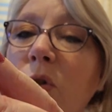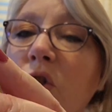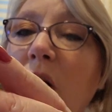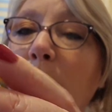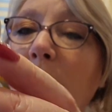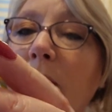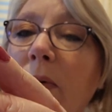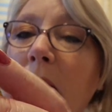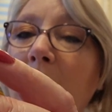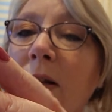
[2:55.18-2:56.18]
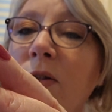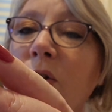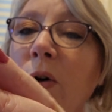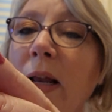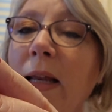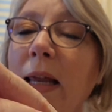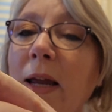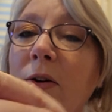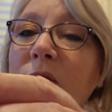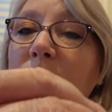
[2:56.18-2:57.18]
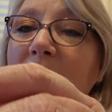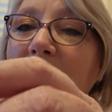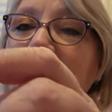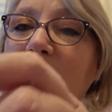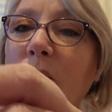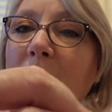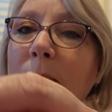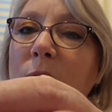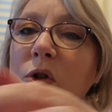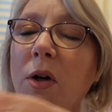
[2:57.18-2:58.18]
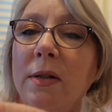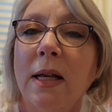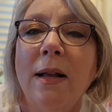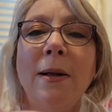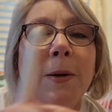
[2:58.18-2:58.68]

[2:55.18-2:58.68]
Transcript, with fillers: sharp insert in here, so it's easy to grab those yarns.